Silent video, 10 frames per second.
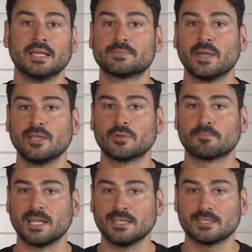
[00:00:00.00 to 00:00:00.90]
It's made
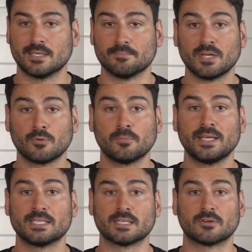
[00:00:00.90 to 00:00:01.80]
with plant and
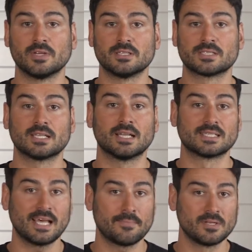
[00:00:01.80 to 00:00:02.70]
mineral-based ingredients like
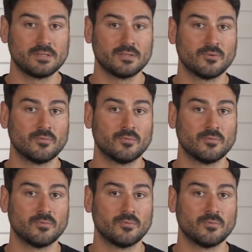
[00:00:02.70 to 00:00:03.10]
saponin,